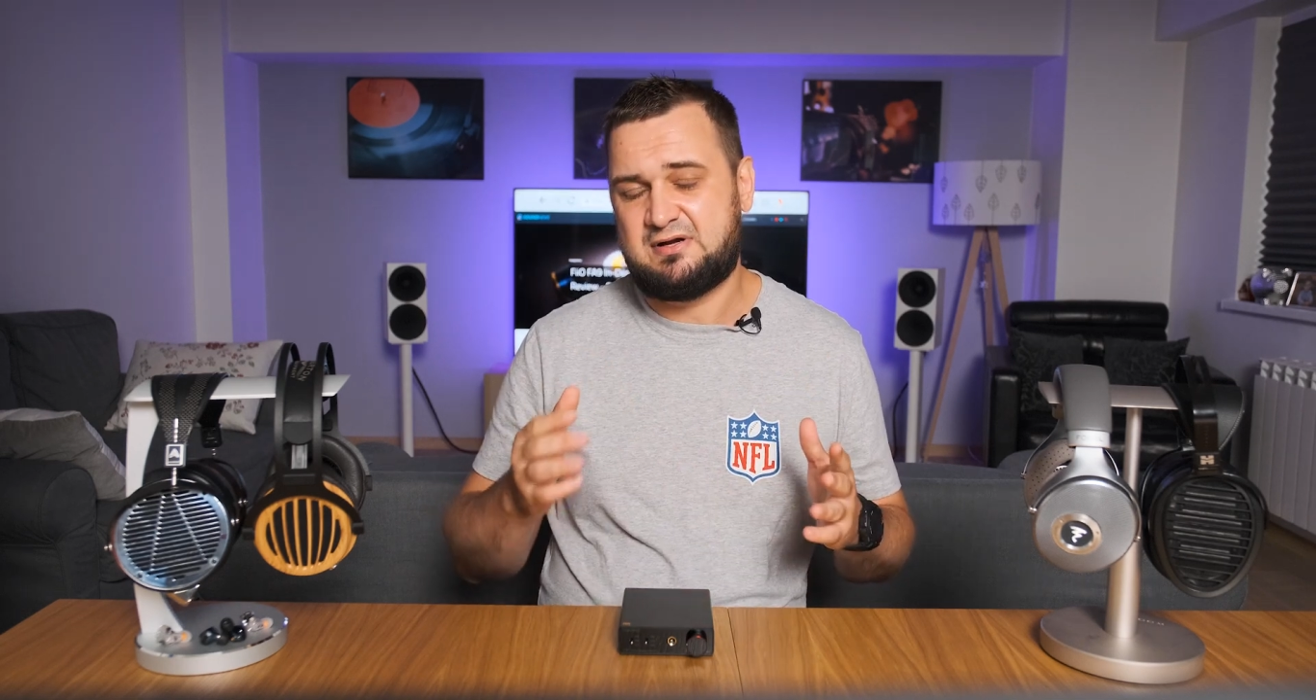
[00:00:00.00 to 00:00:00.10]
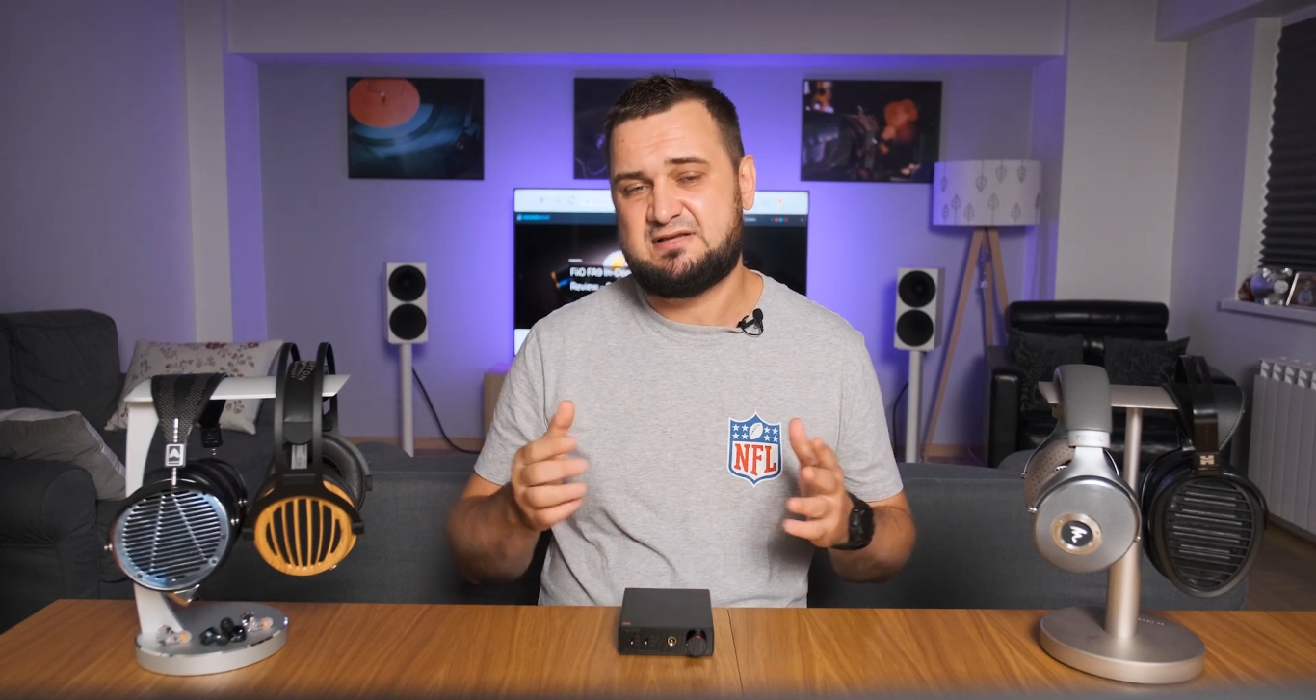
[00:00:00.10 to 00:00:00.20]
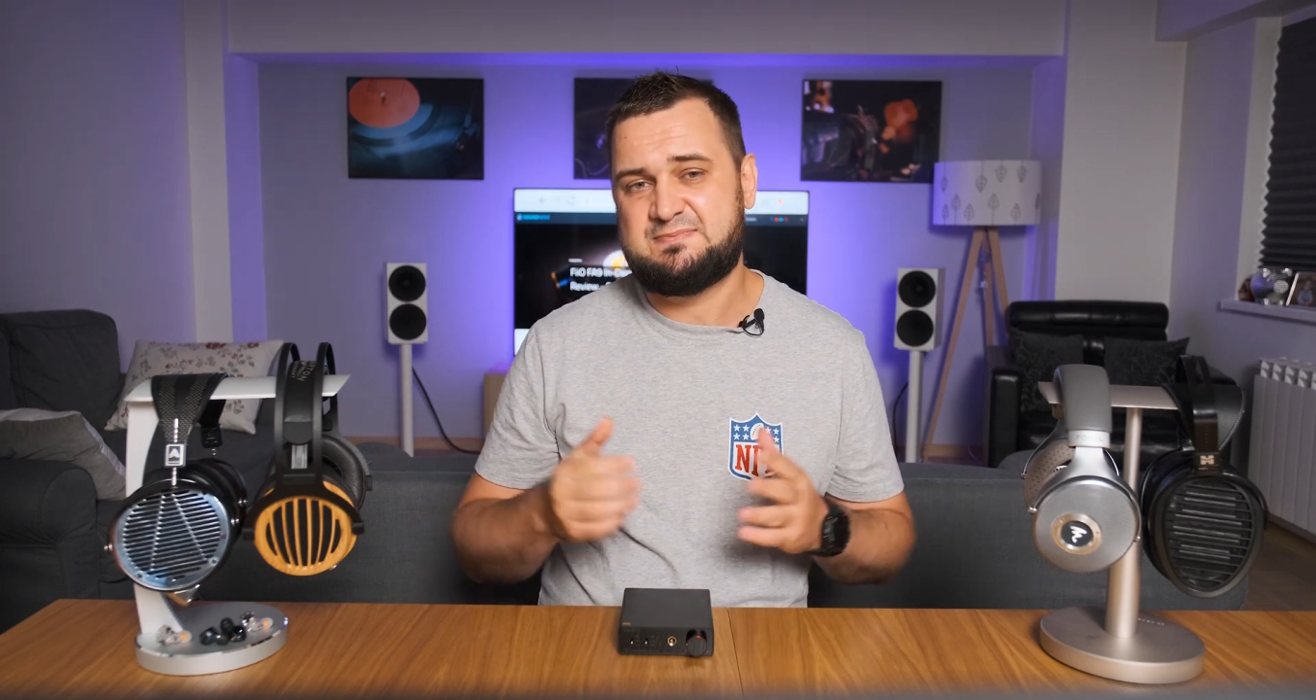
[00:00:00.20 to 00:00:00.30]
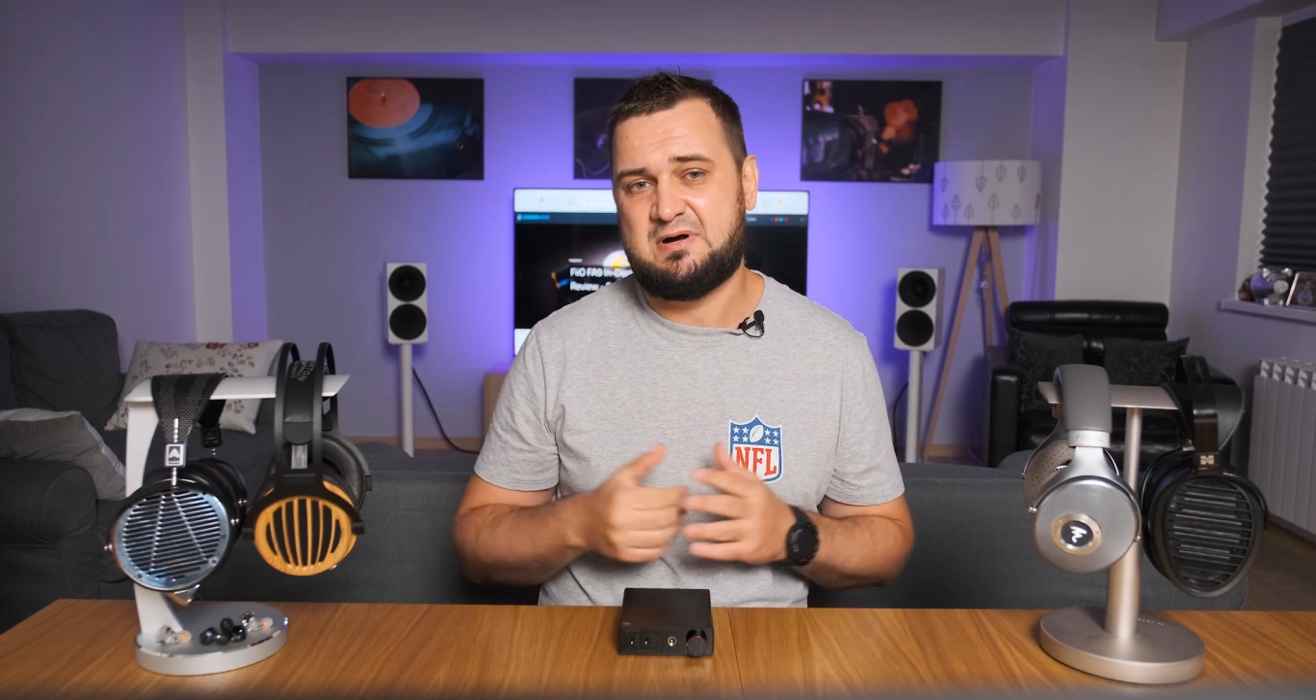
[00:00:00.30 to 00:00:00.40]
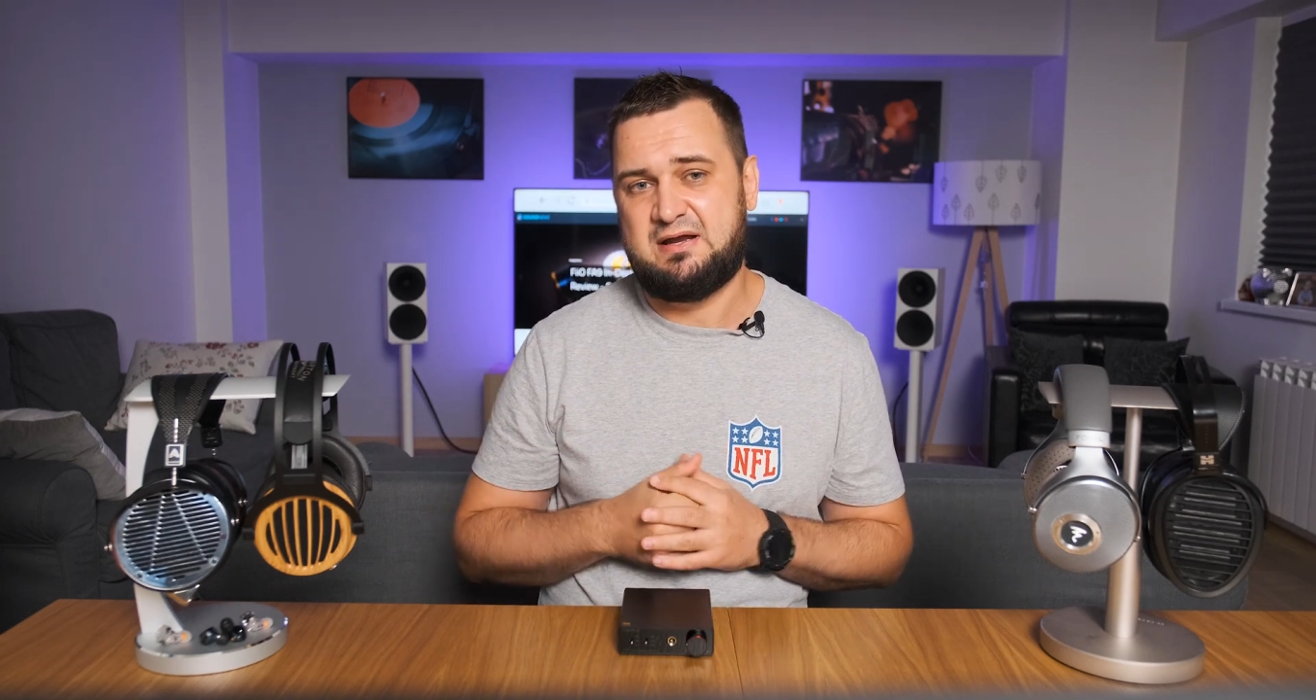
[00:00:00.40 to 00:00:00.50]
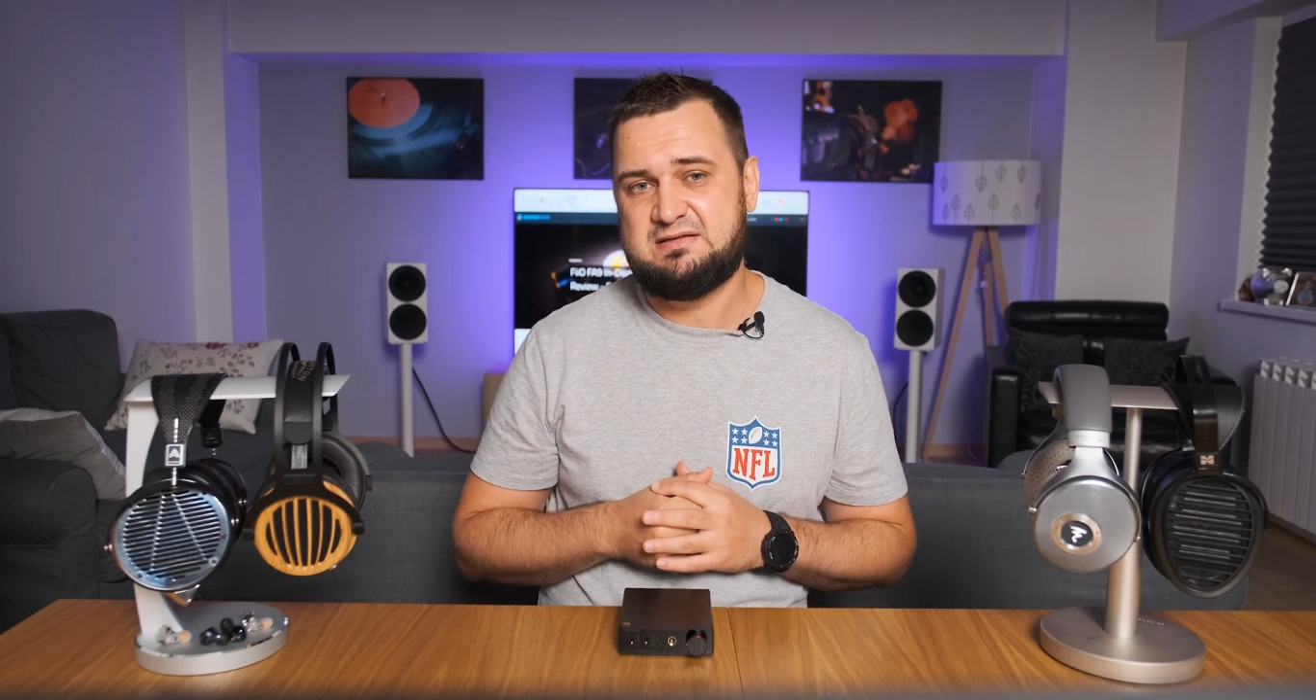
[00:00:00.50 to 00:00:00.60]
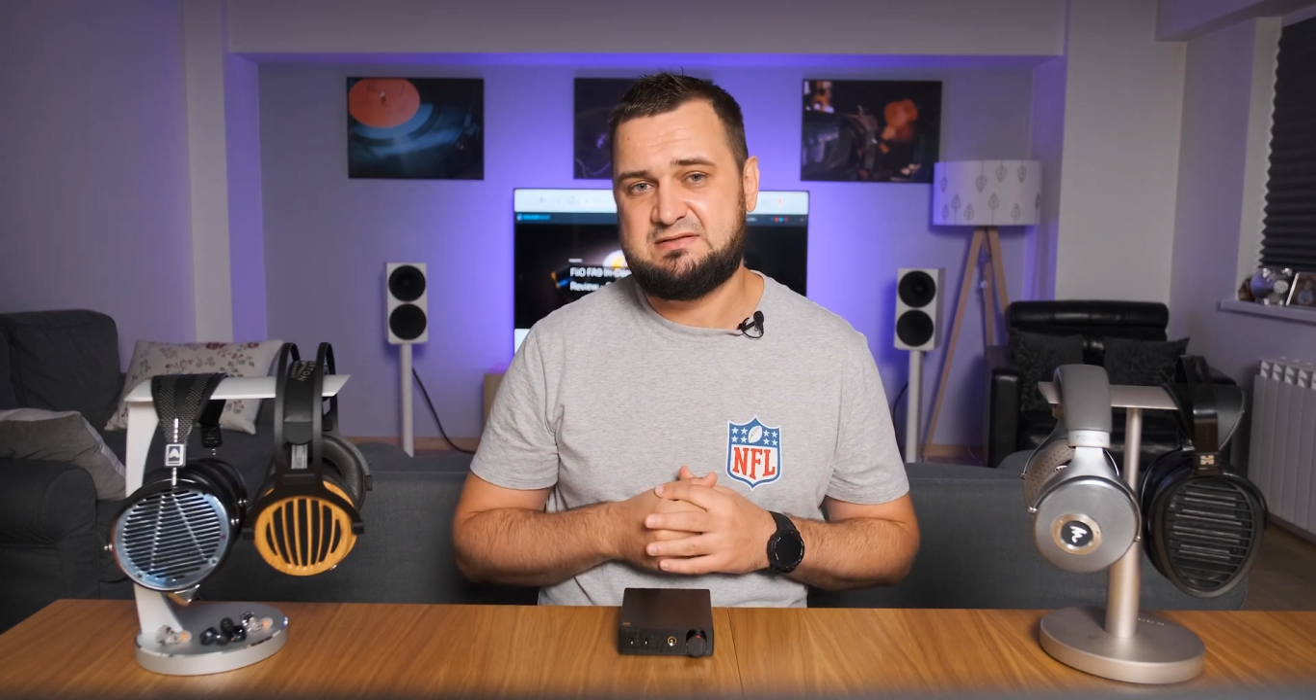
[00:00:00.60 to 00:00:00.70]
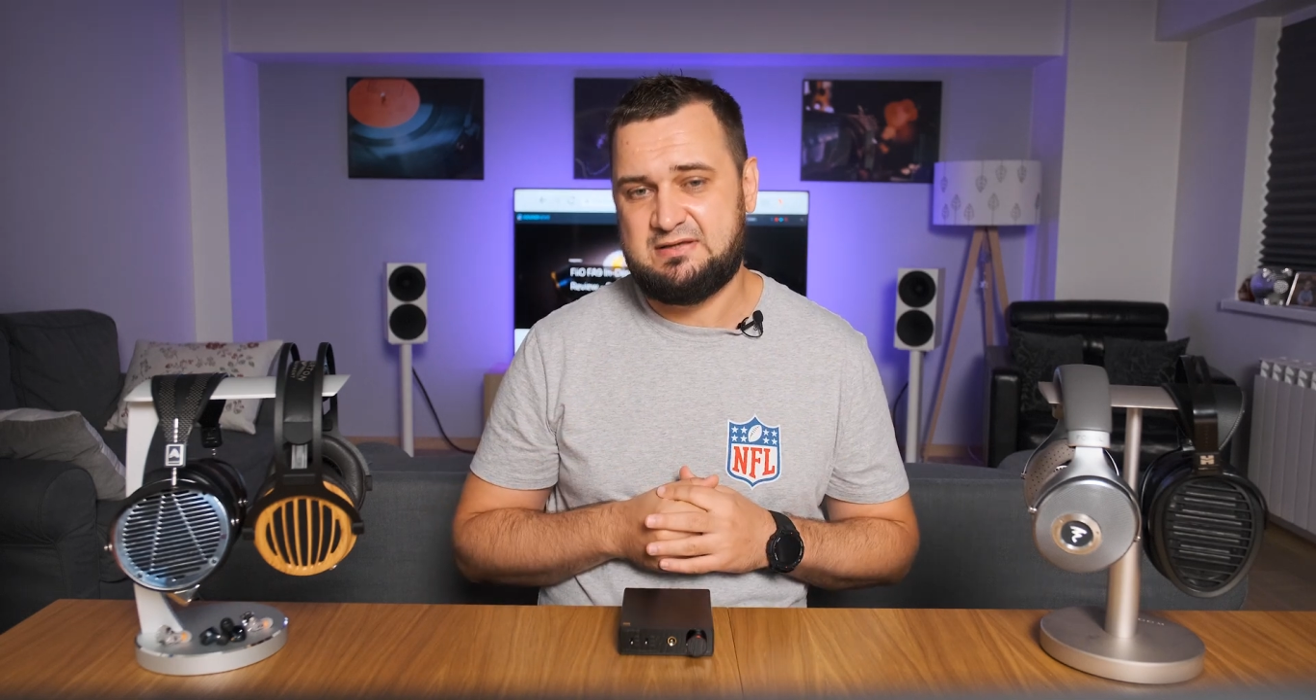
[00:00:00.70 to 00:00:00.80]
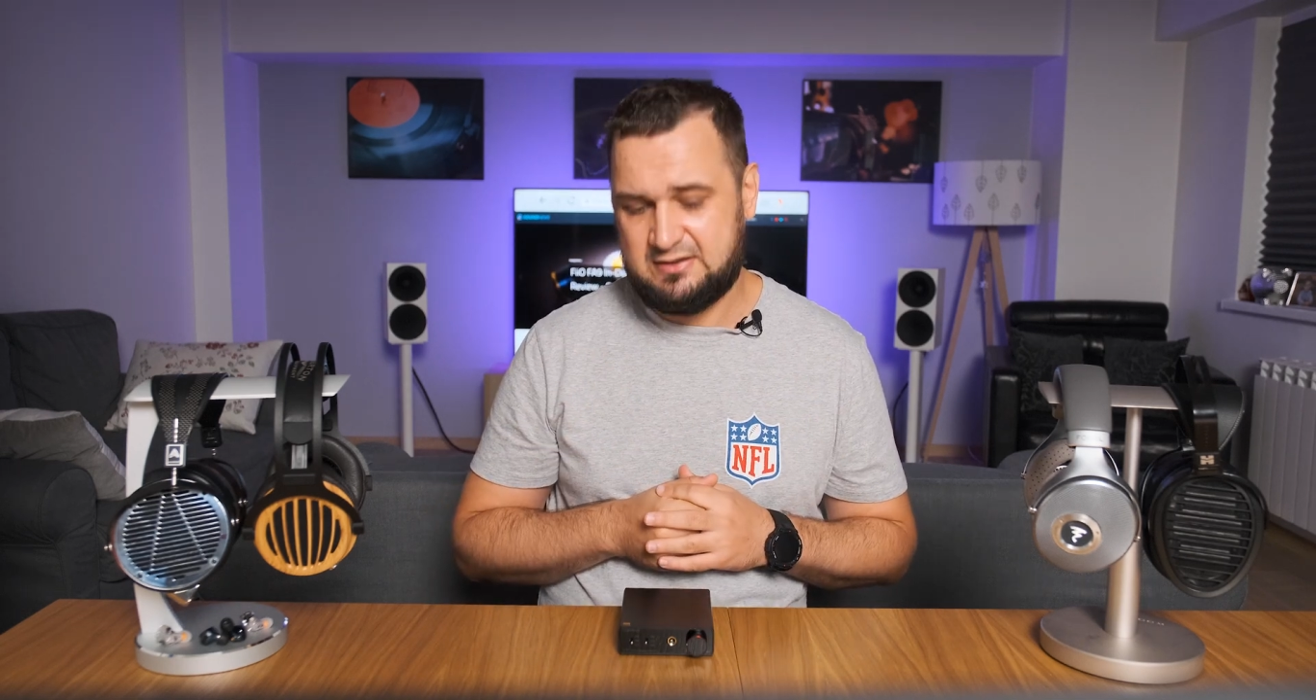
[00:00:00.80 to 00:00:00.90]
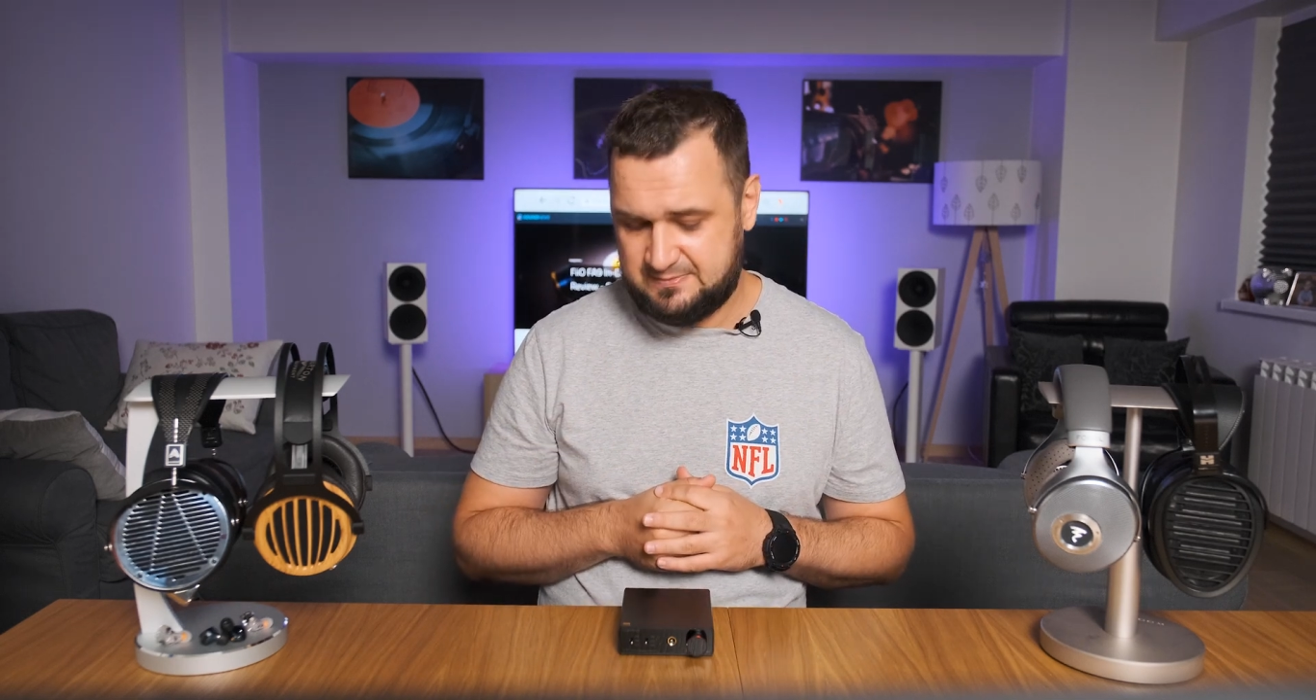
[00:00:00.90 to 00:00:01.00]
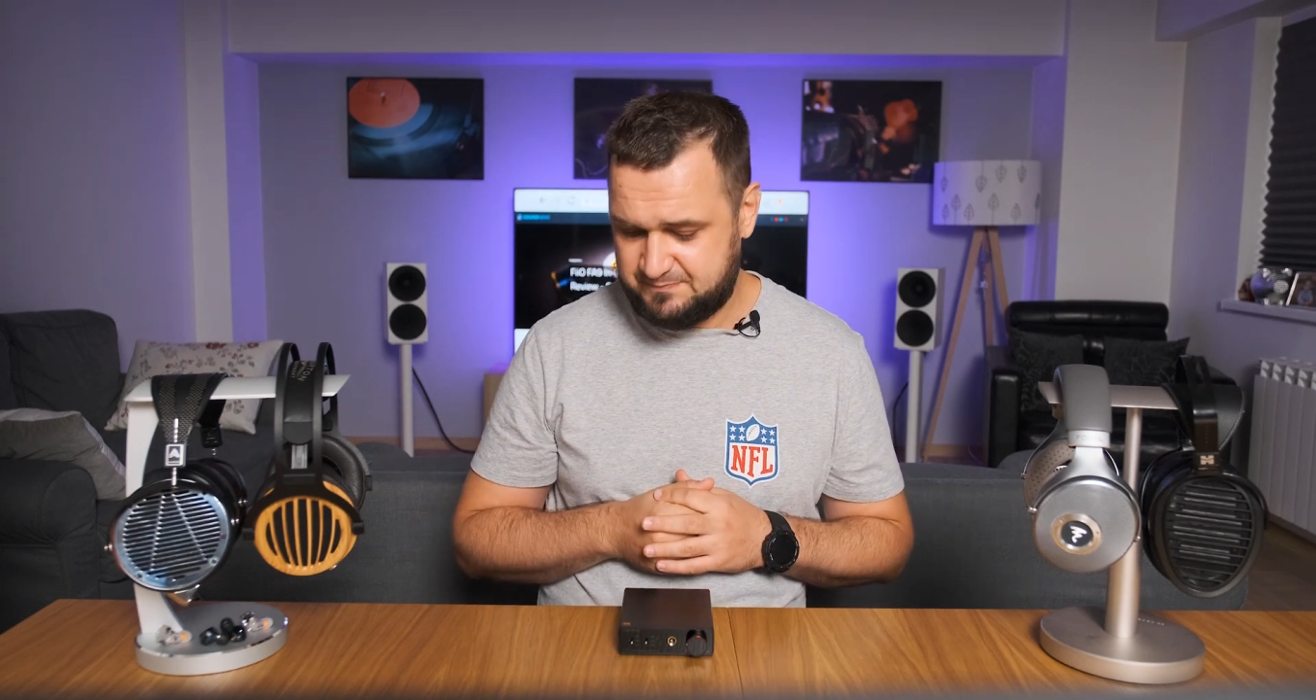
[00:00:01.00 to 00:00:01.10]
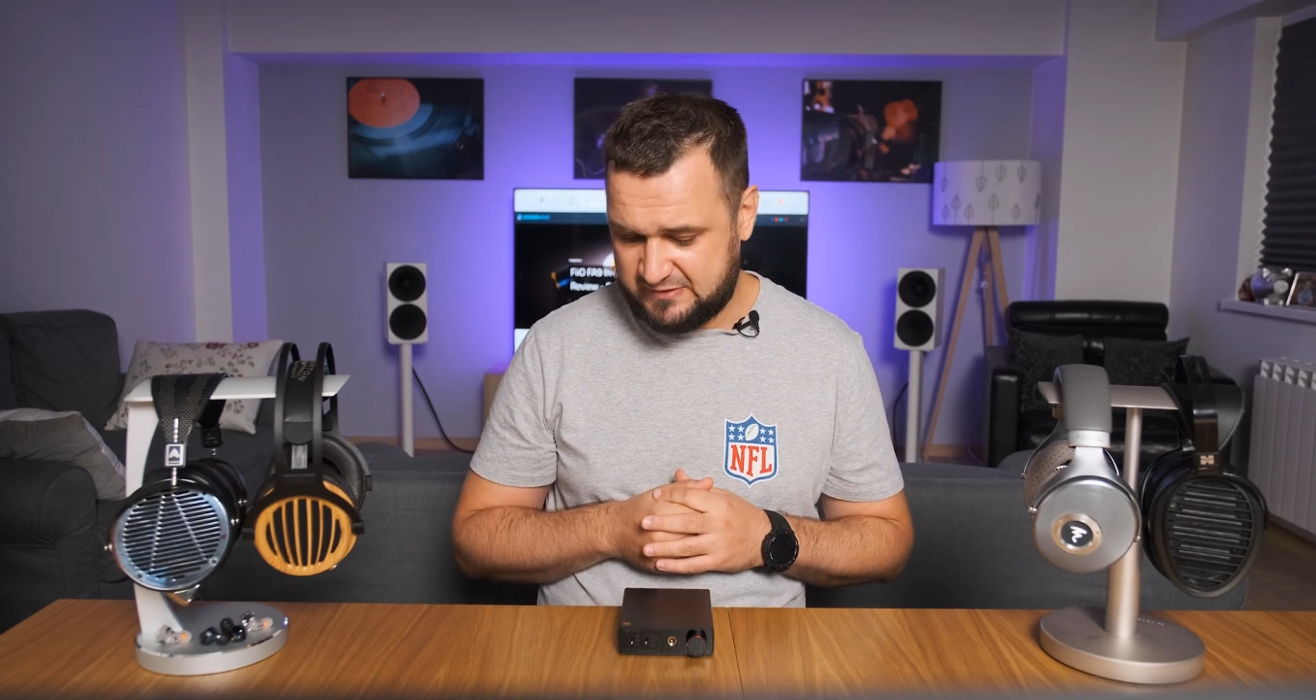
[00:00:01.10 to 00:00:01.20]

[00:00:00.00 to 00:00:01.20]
transparency,